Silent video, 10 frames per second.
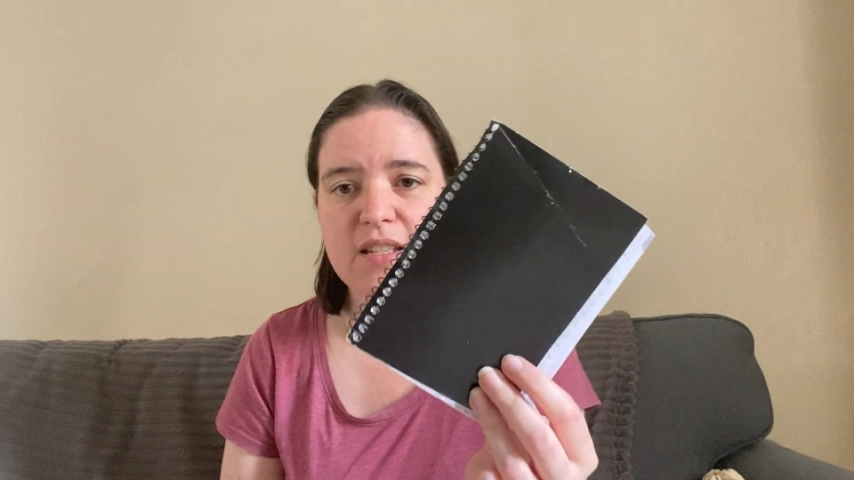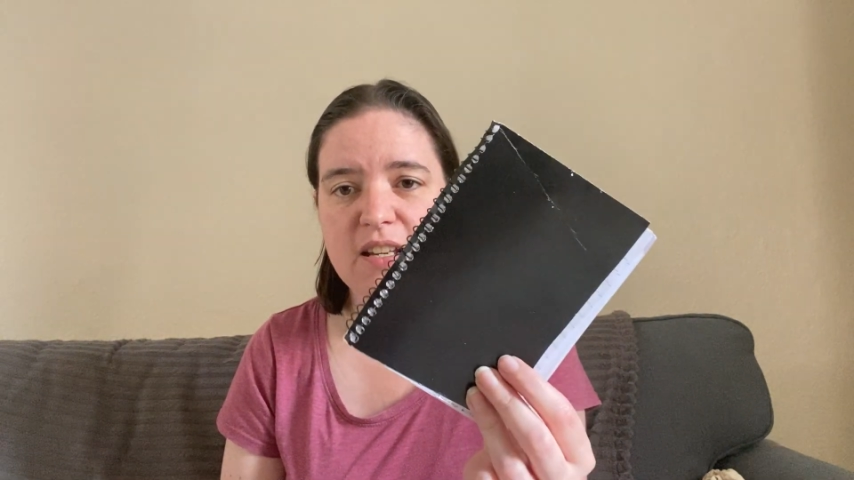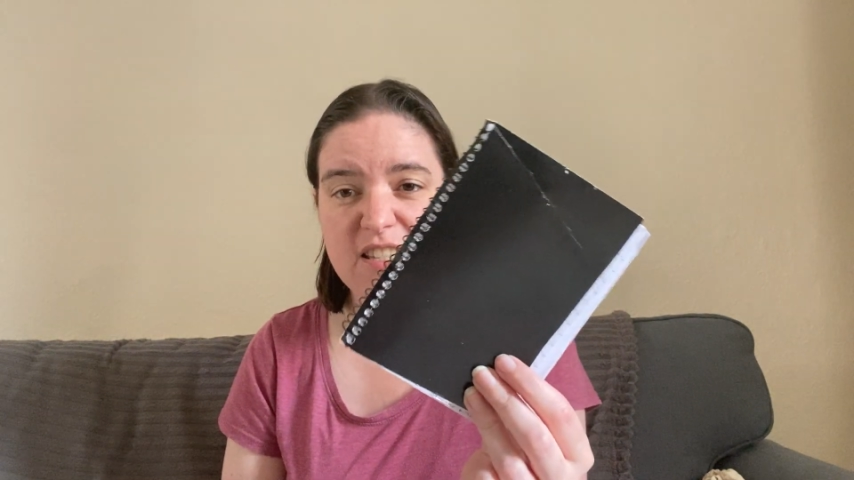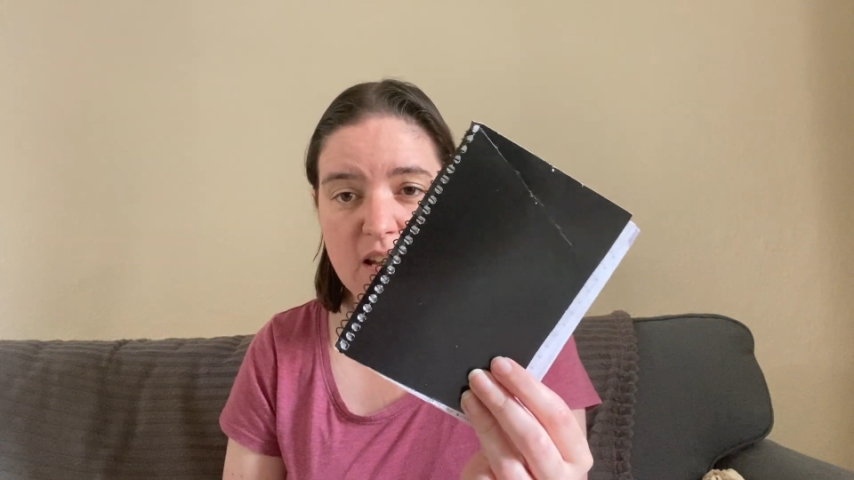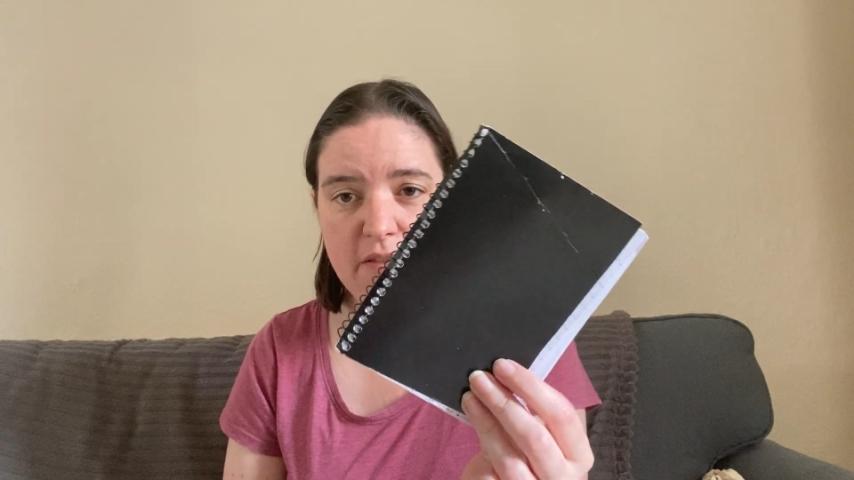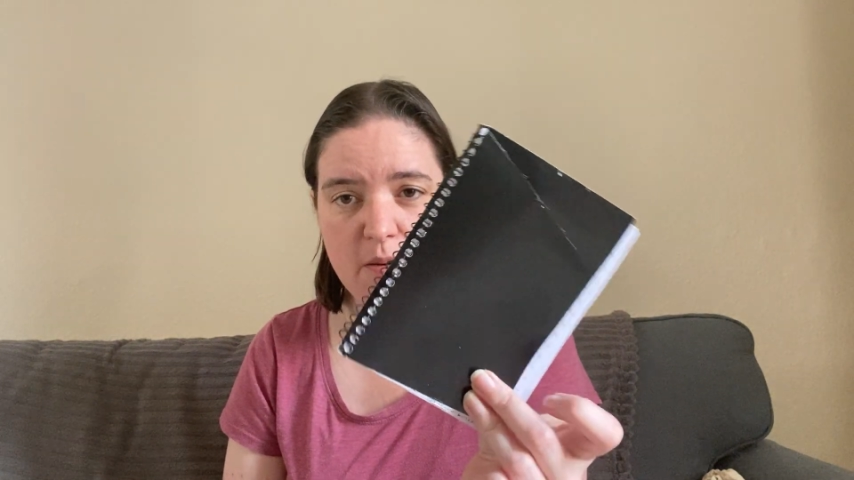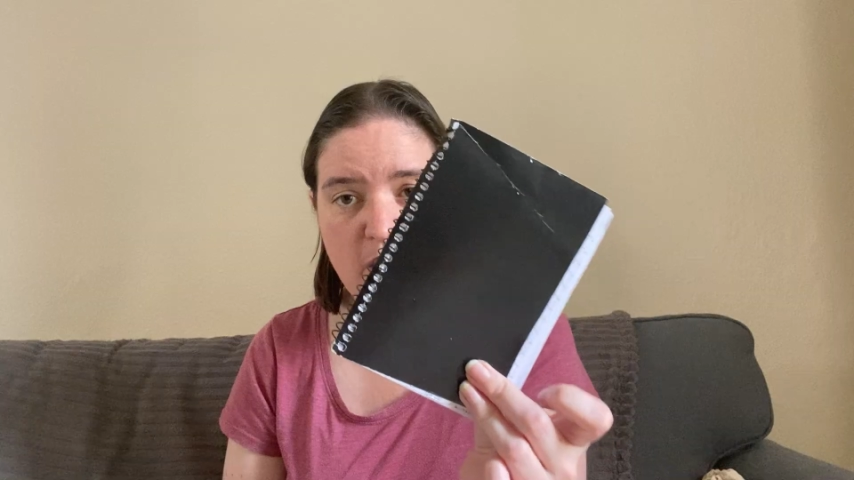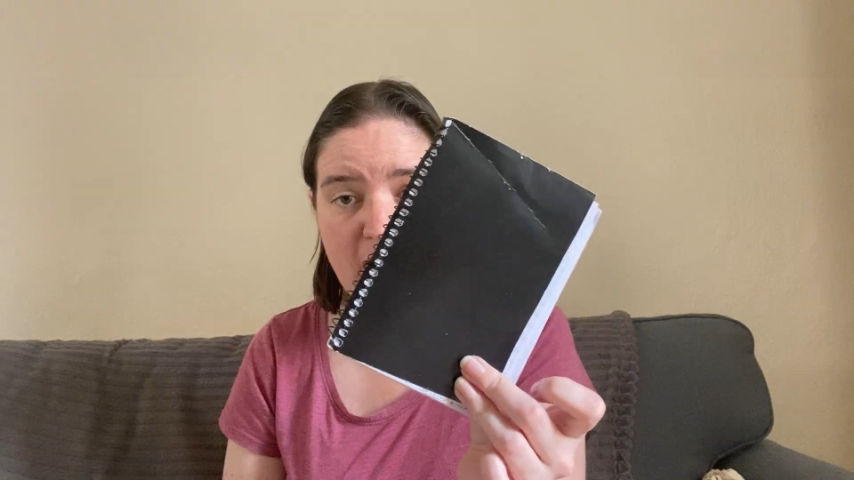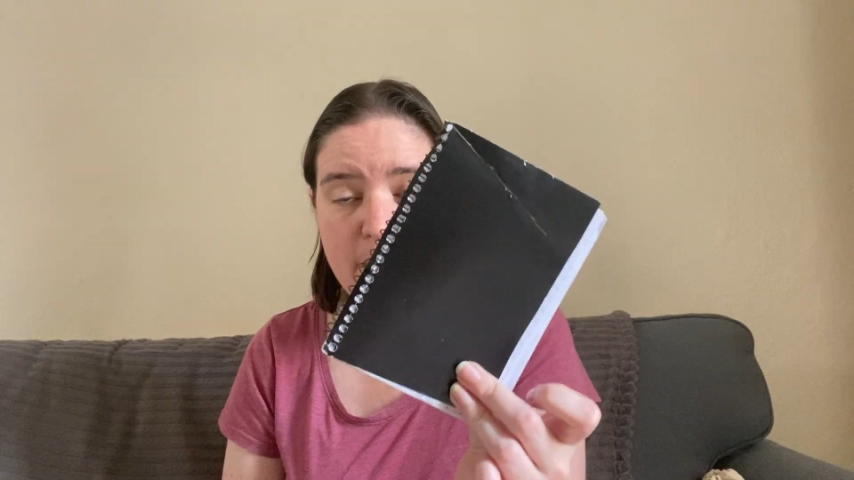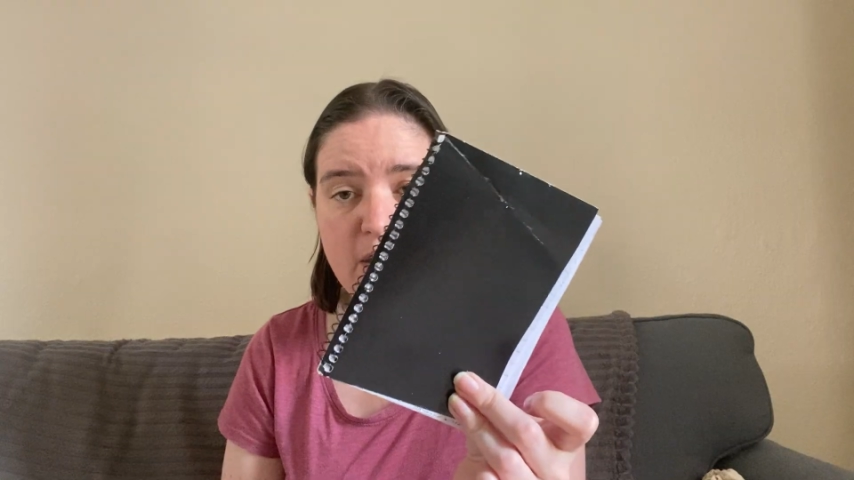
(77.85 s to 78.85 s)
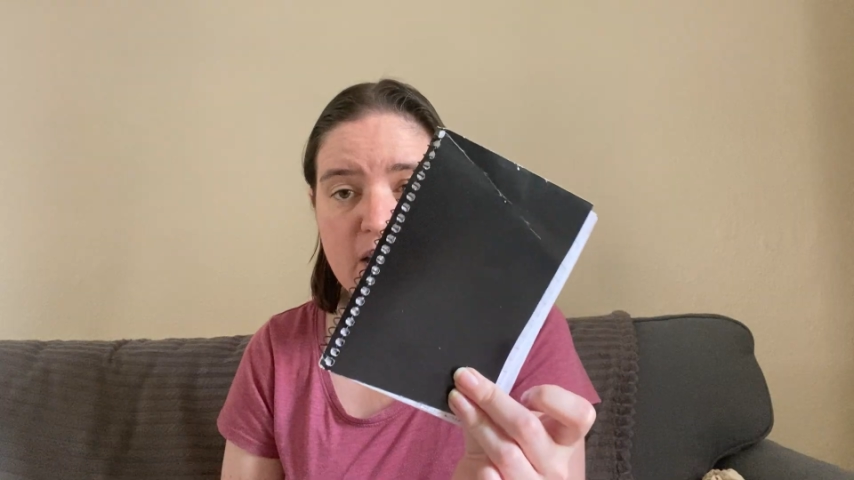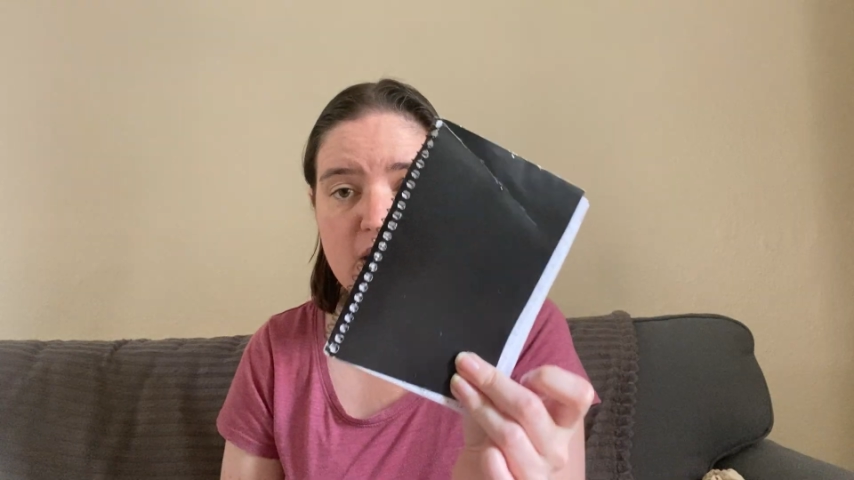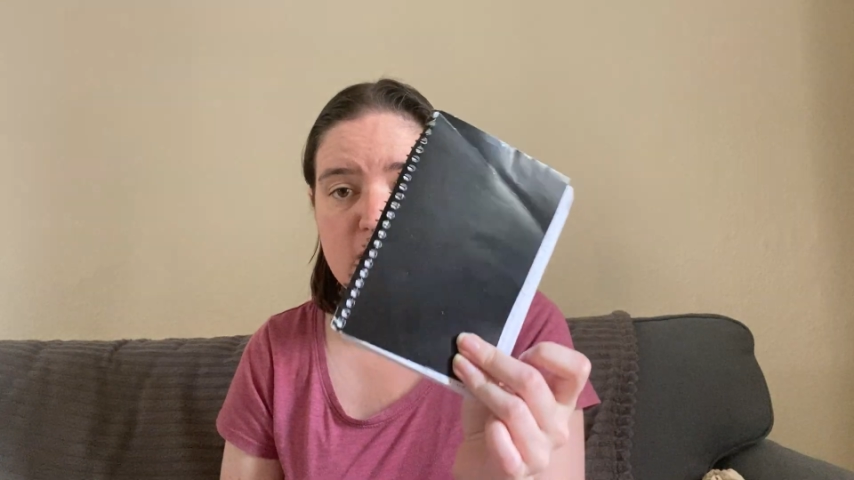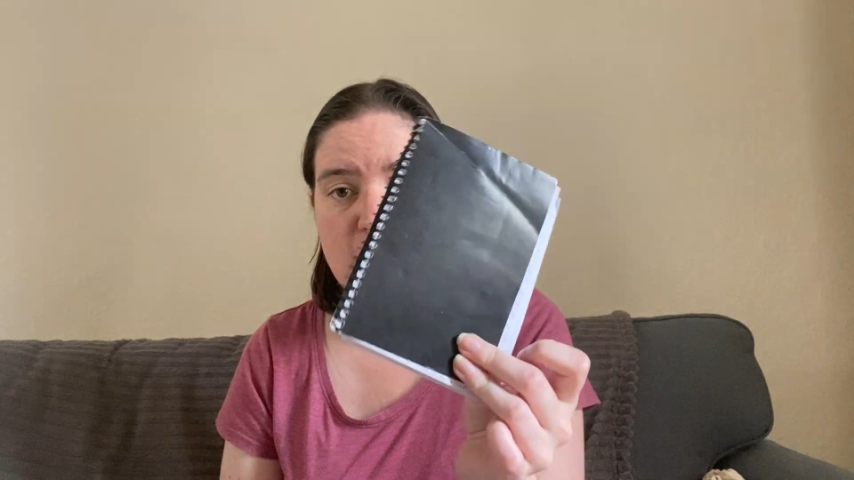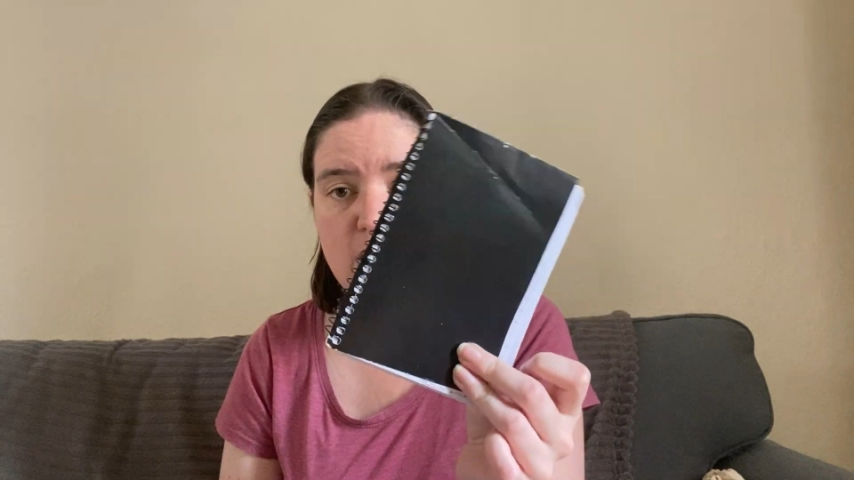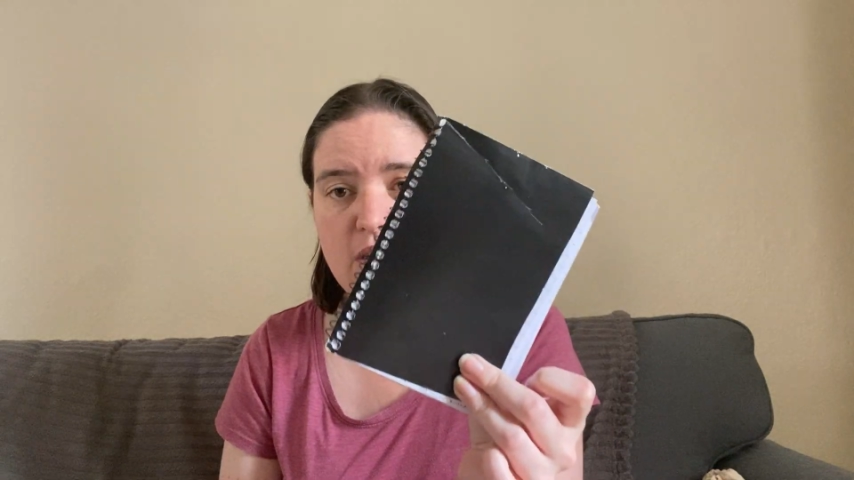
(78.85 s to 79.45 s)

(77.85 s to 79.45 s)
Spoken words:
tends to live in my handbag so